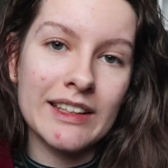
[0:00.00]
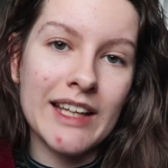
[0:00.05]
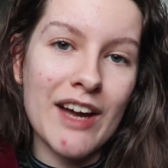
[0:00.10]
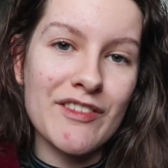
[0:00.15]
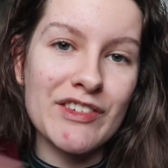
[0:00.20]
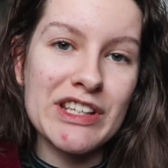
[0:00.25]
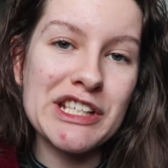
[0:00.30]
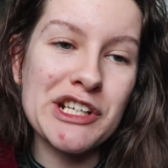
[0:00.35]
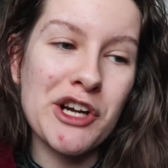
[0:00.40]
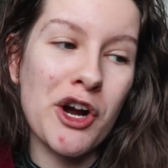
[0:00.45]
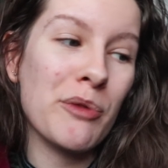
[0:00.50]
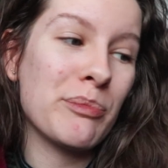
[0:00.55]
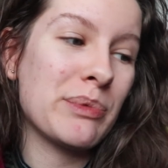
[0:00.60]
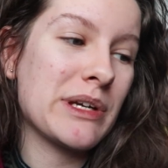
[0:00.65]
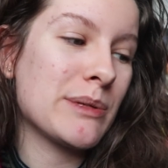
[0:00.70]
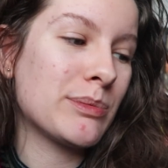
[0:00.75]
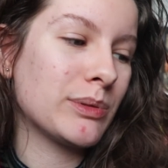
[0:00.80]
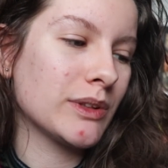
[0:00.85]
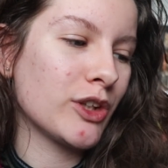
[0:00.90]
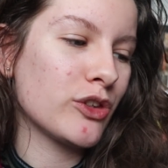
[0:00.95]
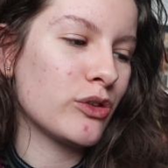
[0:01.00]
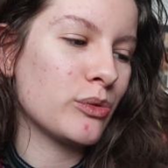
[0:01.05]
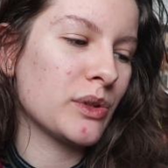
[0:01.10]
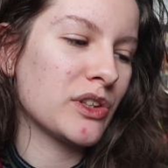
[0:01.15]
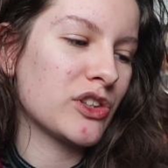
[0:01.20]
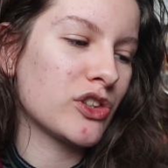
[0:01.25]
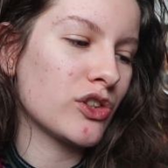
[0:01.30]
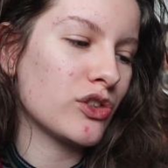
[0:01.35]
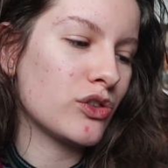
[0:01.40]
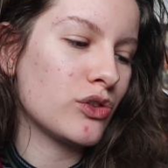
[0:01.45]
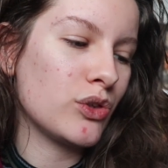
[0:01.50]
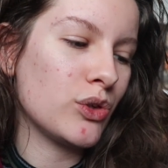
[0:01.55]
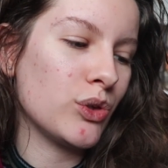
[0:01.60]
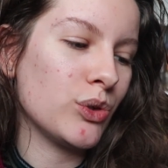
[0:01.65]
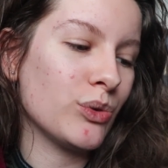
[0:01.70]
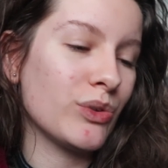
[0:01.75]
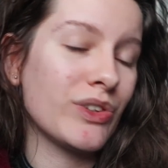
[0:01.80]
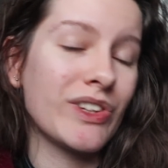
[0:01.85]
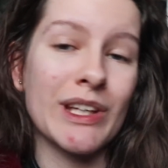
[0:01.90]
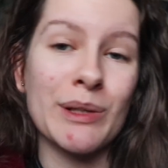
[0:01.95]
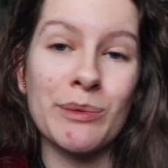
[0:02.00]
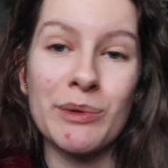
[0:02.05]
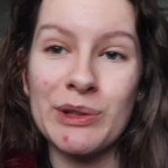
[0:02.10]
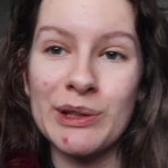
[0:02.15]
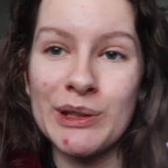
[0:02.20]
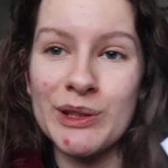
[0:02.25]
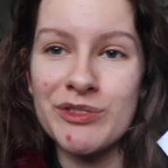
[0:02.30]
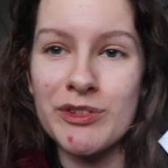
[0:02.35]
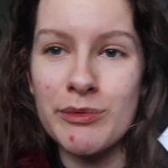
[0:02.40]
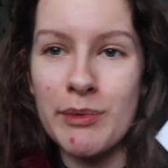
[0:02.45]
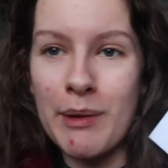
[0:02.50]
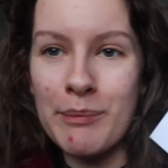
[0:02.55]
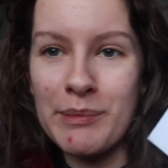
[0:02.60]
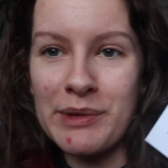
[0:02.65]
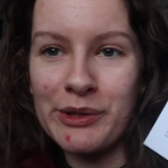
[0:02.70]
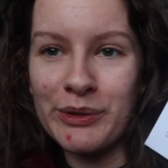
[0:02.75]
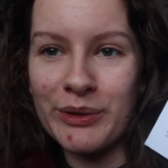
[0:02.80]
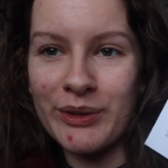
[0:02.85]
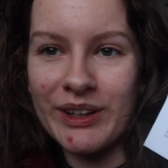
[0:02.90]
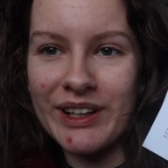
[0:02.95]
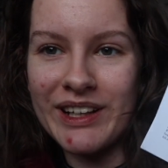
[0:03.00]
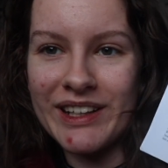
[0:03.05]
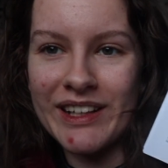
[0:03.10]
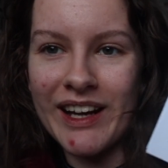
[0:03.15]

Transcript: Gavin got people on Twitter to say what they love about middle grade,